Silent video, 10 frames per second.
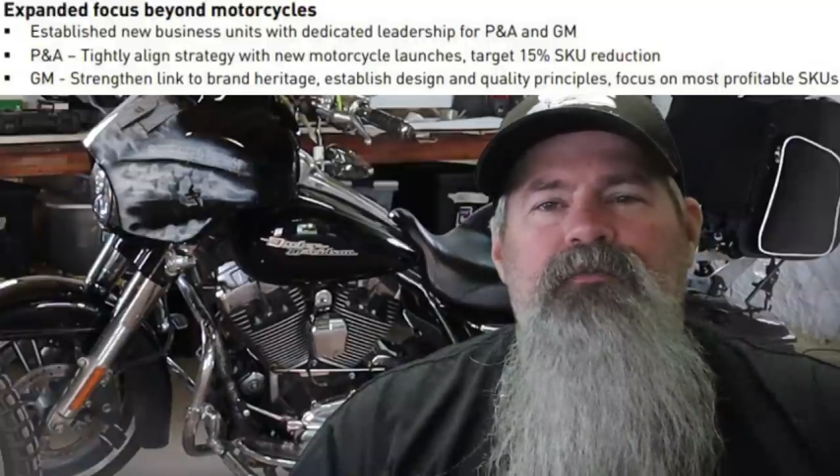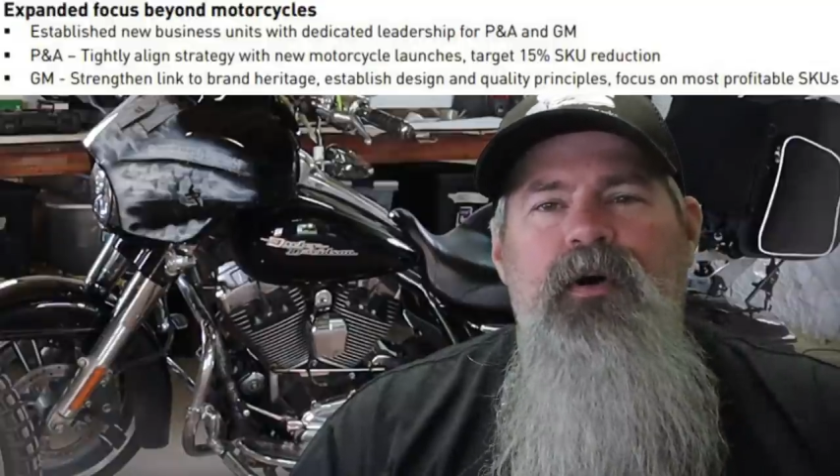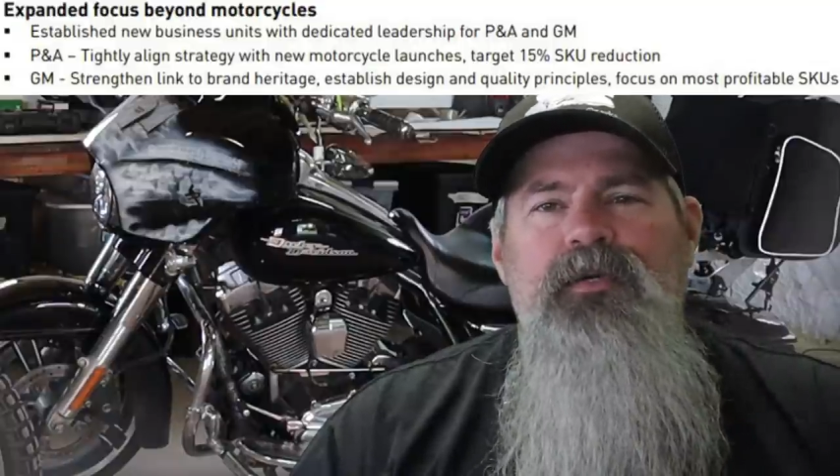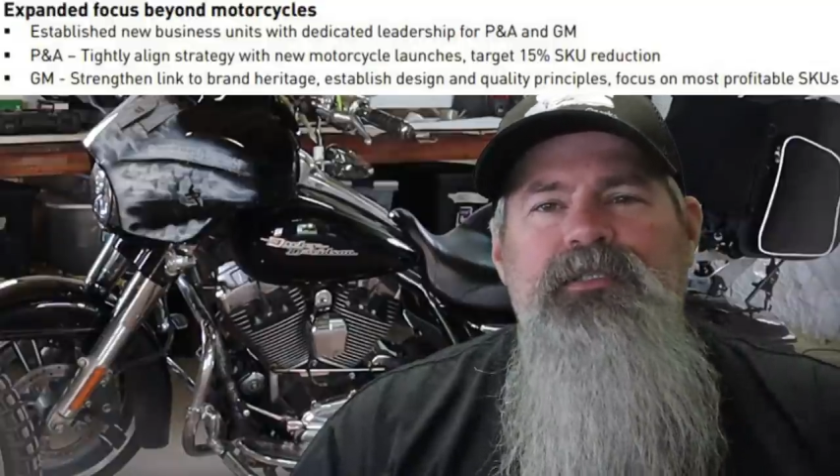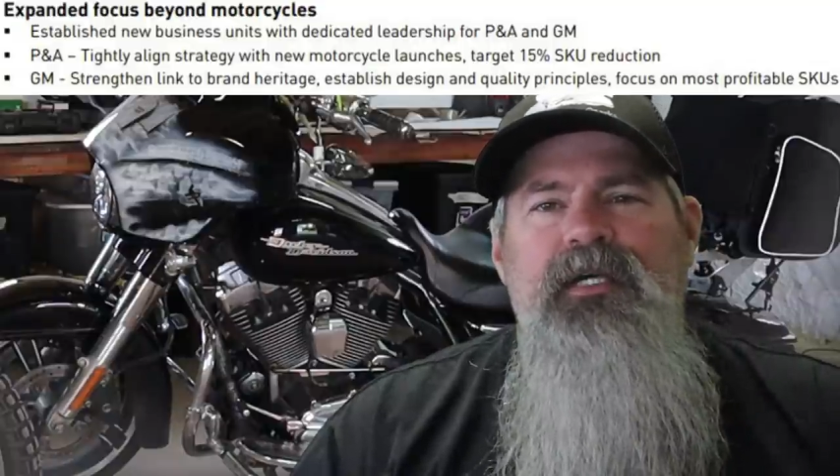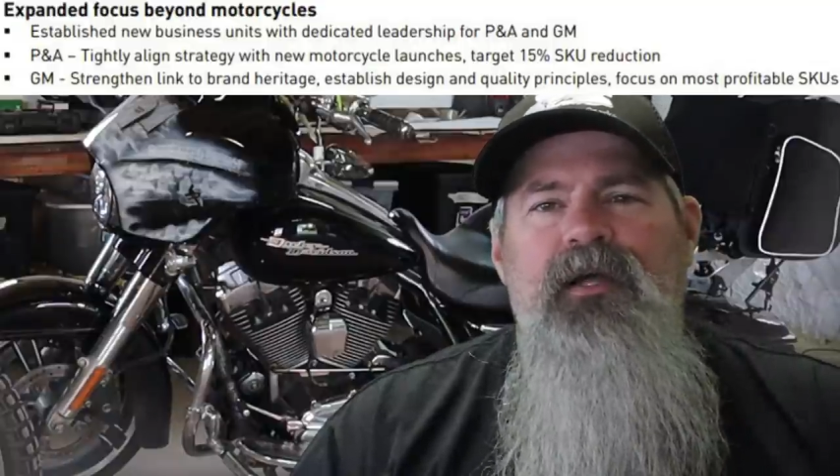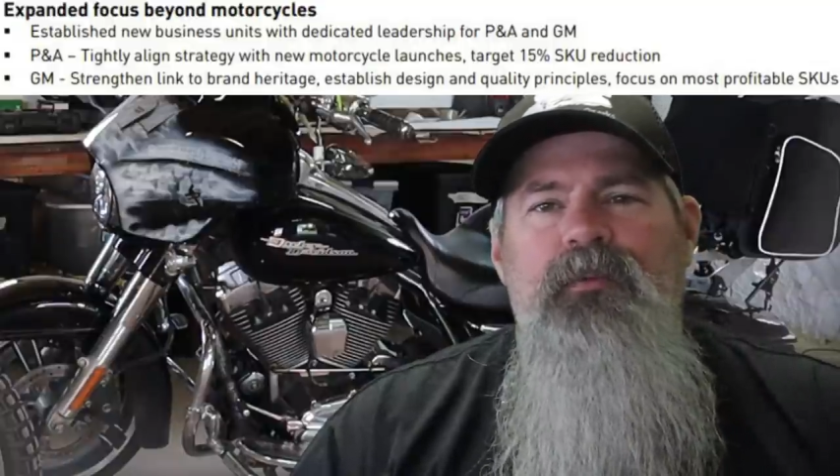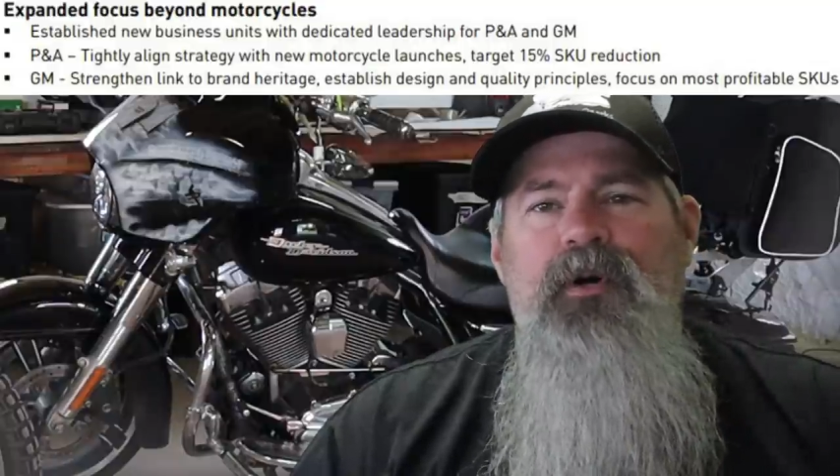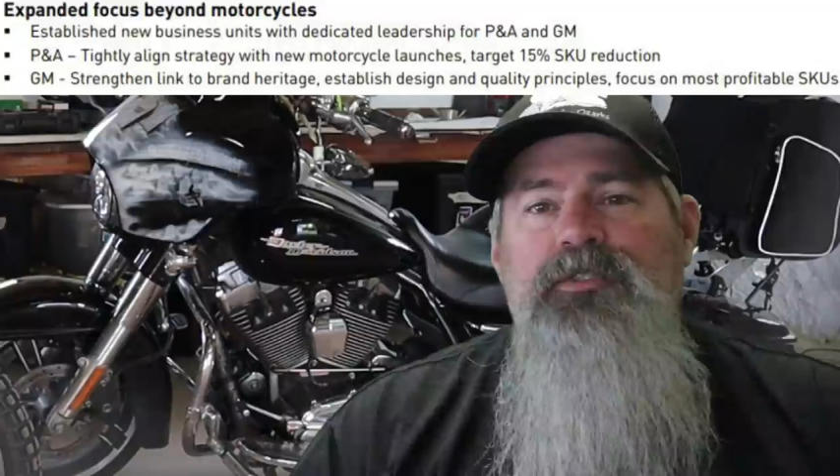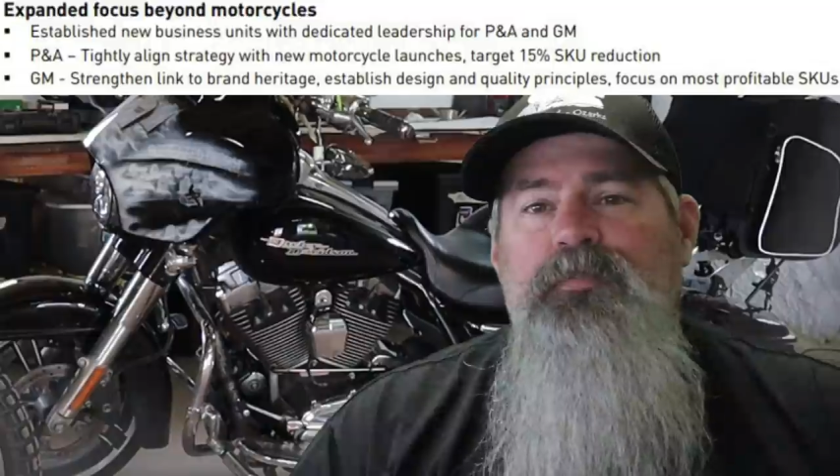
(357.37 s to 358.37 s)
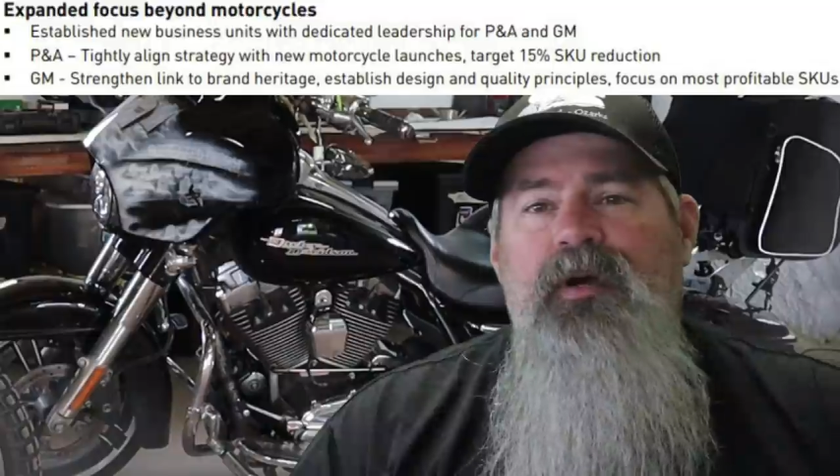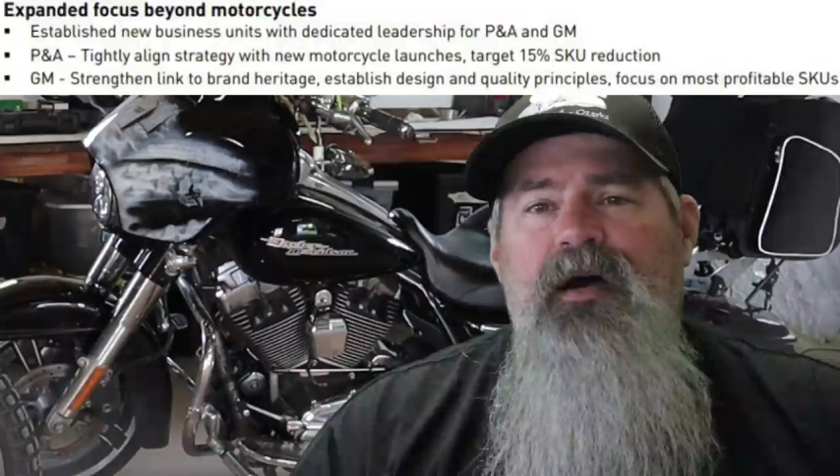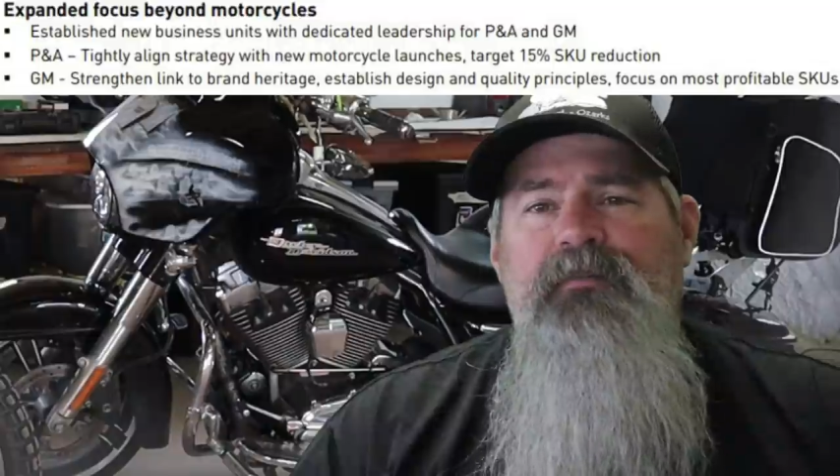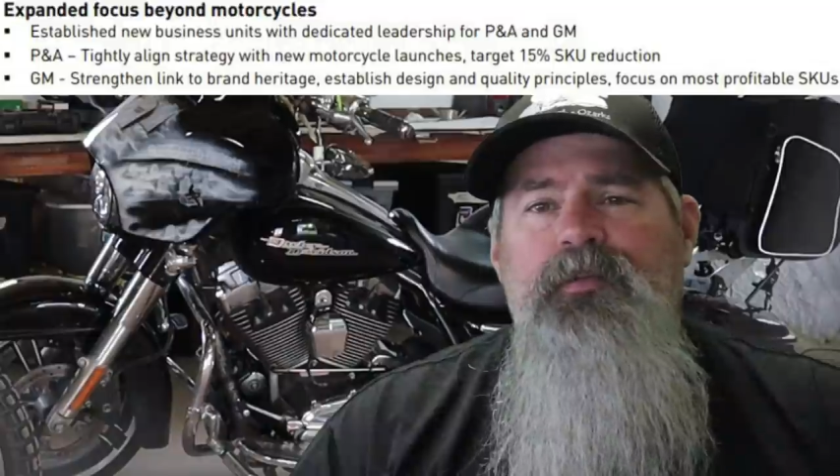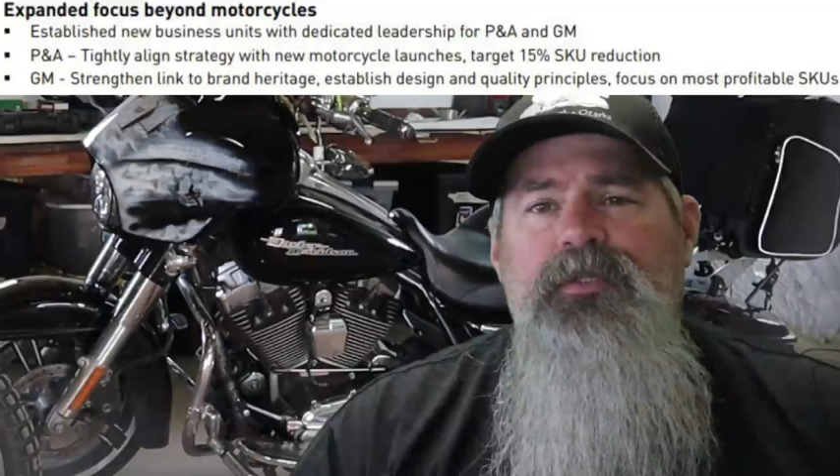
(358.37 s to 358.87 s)
focusing on the most
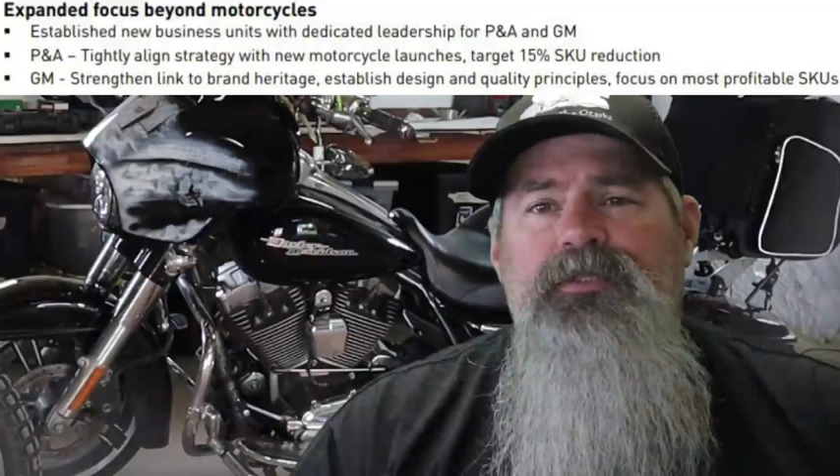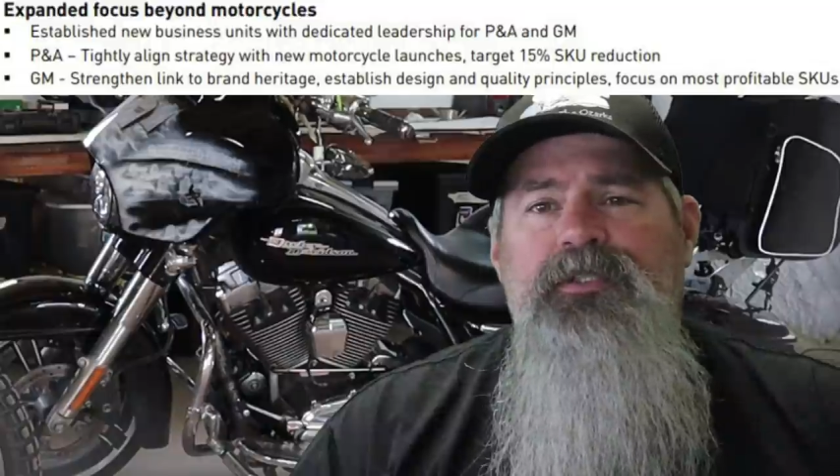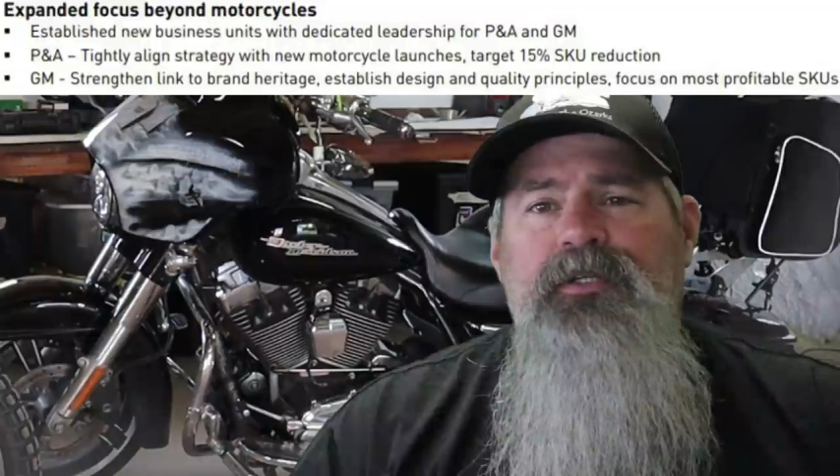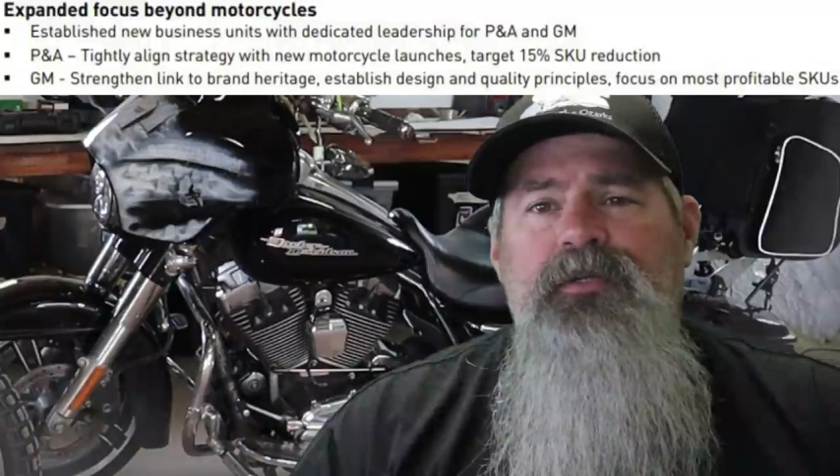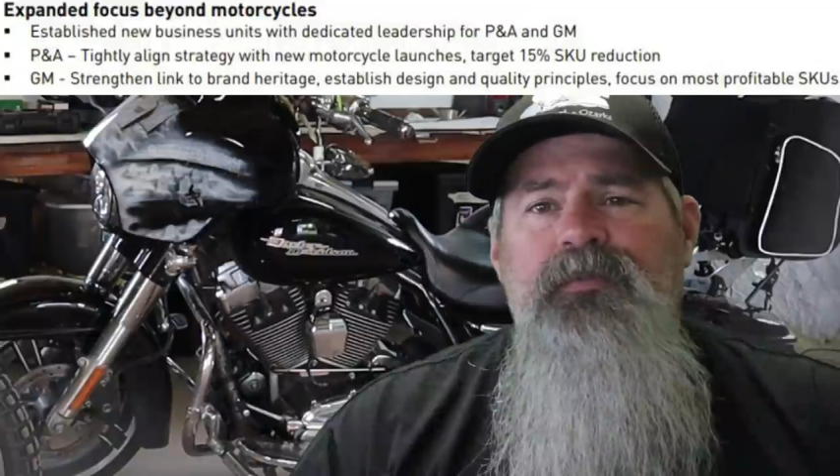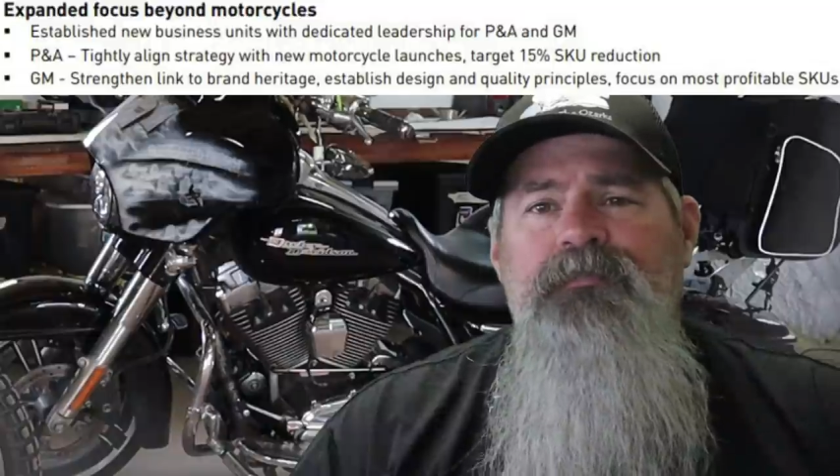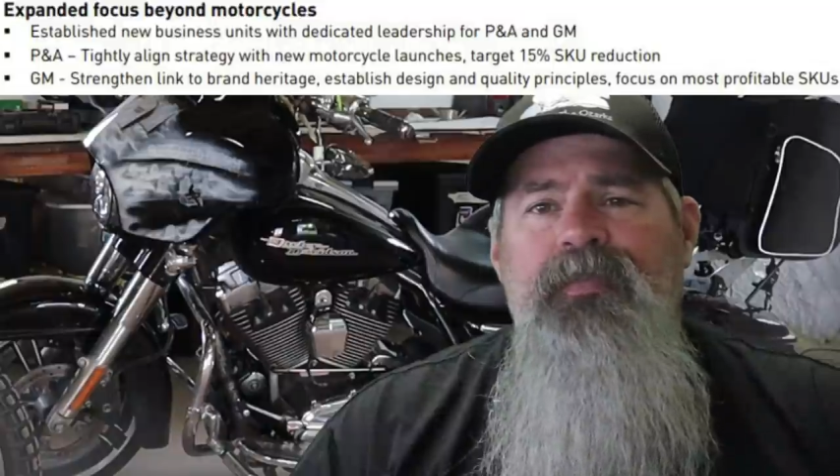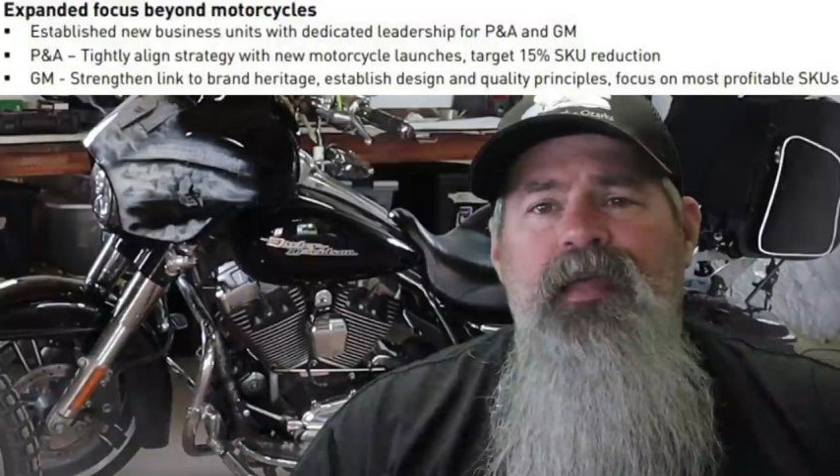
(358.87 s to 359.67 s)
profitable SKU,